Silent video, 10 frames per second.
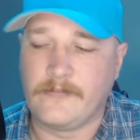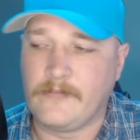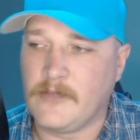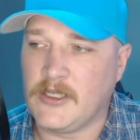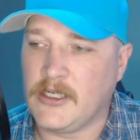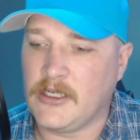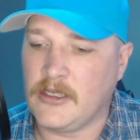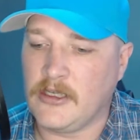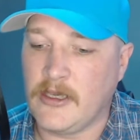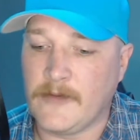But
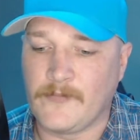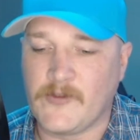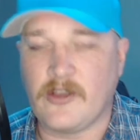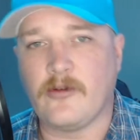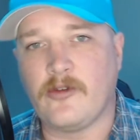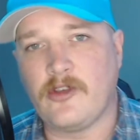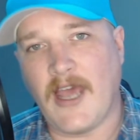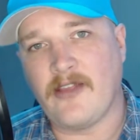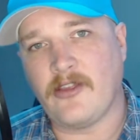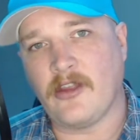yeah, so you
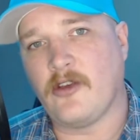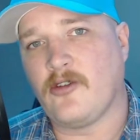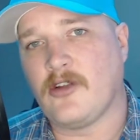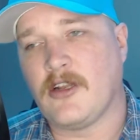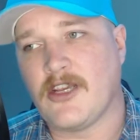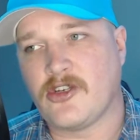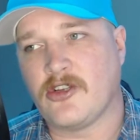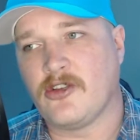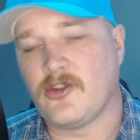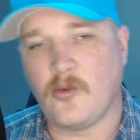had the local
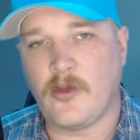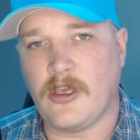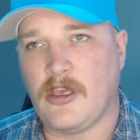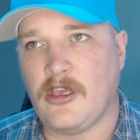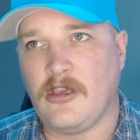elections. I